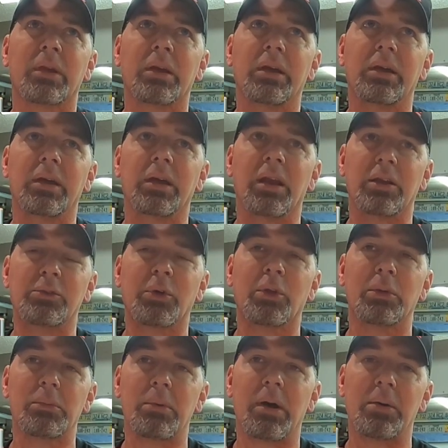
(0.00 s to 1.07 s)
And I told
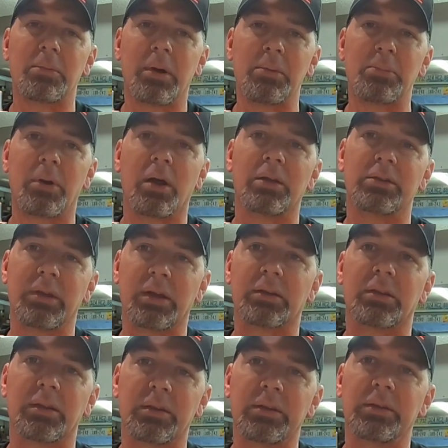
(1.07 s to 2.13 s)
him about my
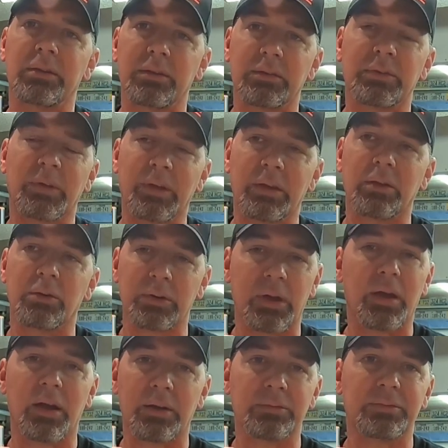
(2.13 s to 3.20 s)
project and he said,
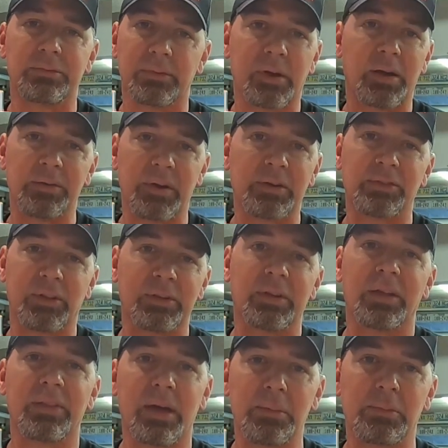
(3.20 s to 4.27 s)
okay, I've actually
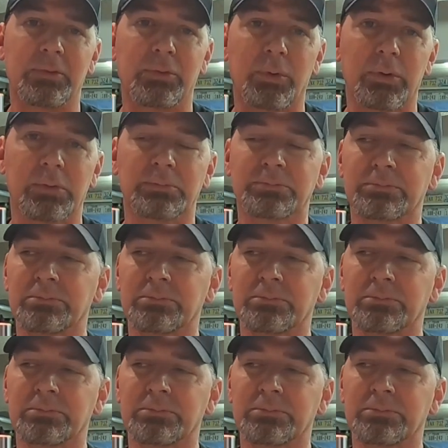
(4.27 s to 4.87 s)
done that before.